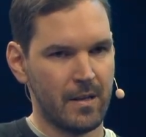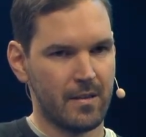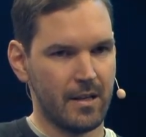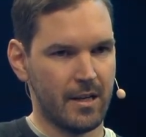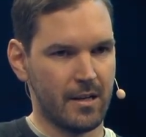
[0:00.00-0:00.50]

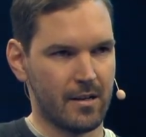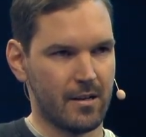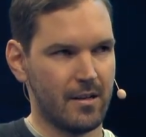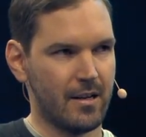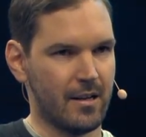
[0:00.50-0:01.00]

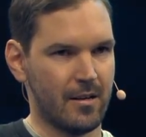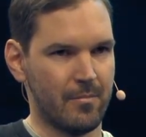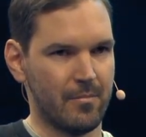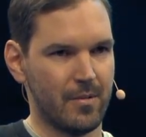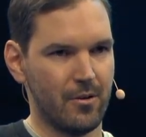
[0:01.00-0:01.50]
then
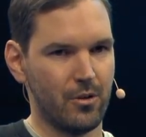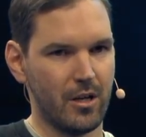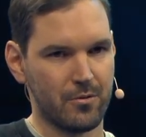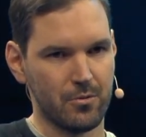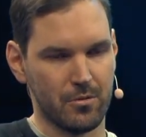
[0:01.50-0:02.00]
um, you
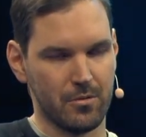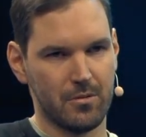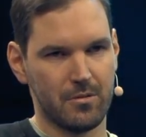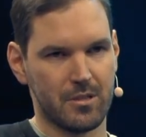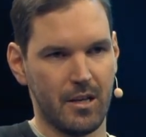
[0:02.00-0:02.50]
have to
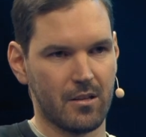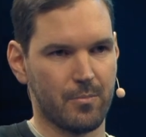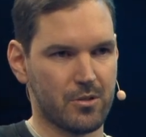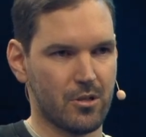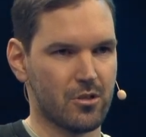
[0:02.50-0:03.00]
take the
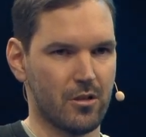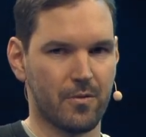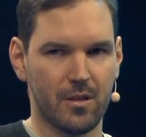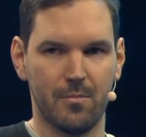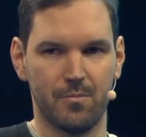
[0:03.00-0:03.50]
position
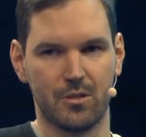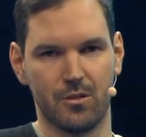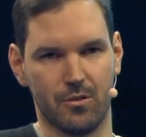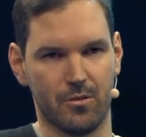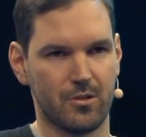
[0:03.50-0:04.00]
of them
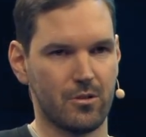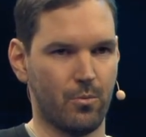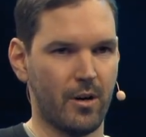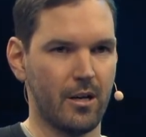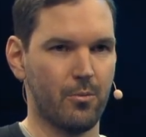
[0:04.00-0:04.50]
so so
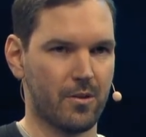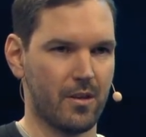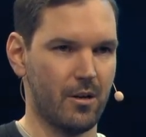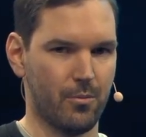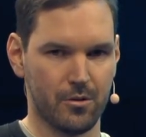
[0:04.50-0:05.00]
why would
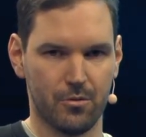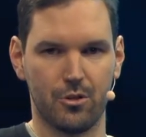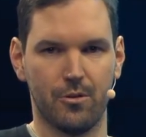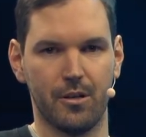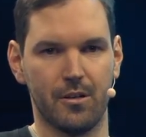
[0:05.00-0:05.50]
they want to
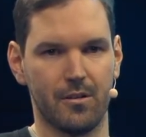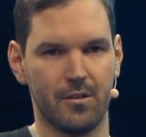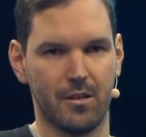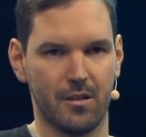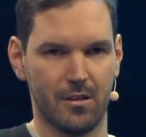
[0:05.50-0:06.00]
join
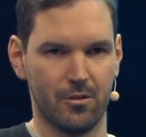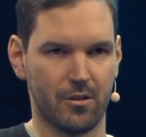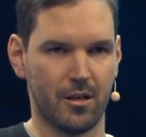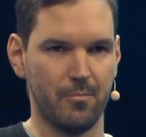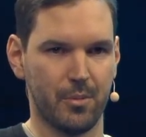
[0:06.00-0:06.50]
uh,
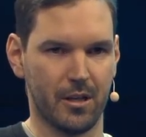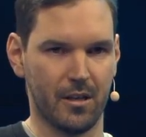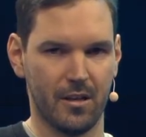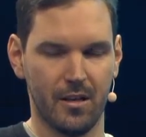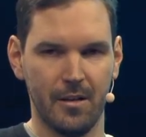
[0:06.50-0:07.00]
your
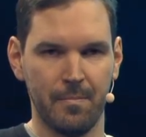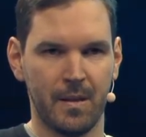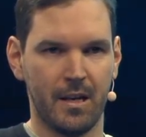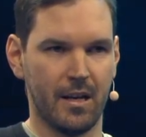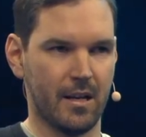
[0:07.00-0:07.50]
company
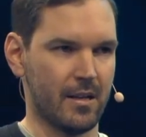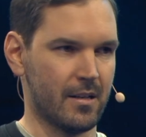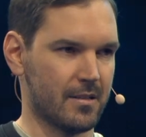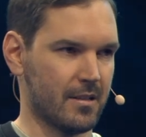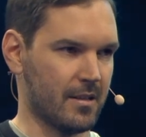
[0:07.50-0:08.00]

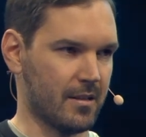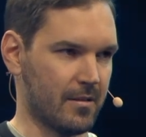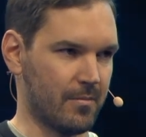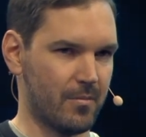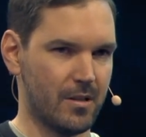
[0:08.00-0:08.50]
and
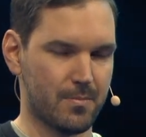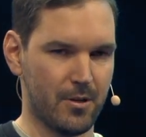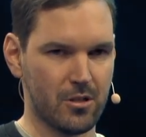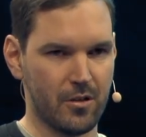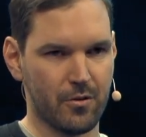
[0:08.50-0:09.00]
uh,
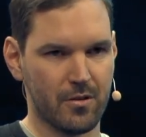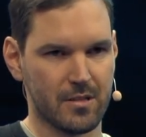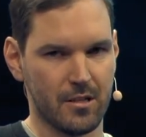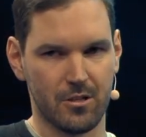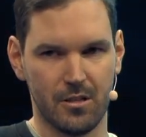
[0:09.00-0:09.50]
especially for
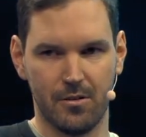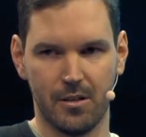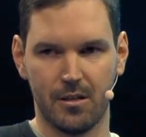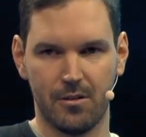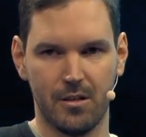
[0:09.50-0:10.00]
these
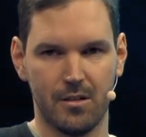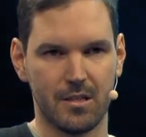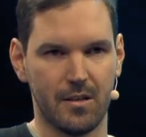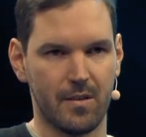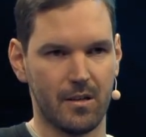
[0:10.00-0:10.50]
engineering
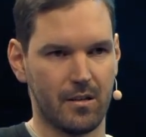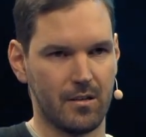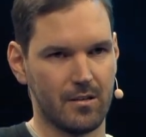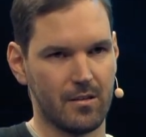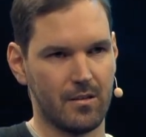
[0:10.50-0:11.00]
careers i
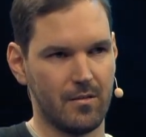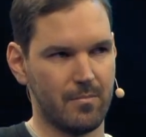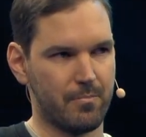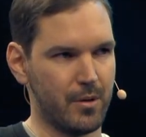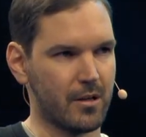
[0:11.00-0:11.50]
think
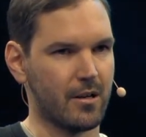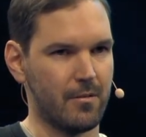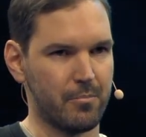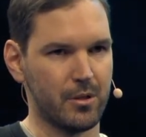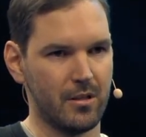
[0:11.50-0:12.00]
big
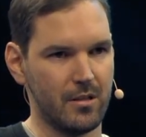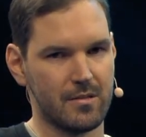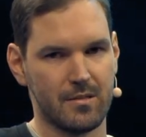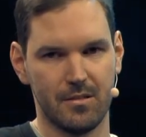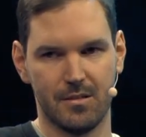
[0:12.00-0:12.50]

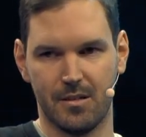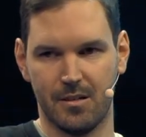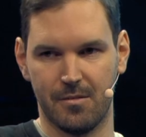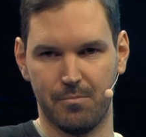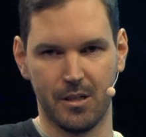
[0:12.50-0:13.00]
companies
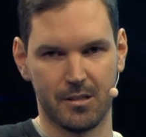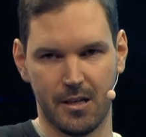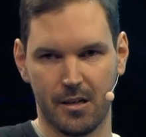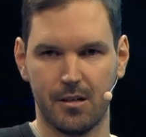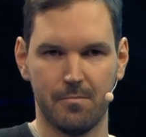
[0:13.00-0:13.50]
uh, big
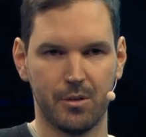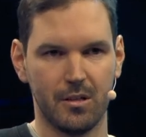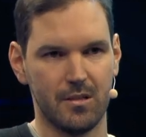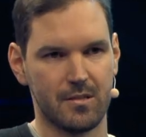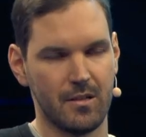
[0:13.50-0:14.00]
tech
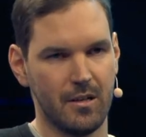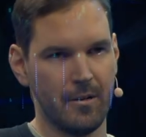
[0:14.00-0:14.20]
companies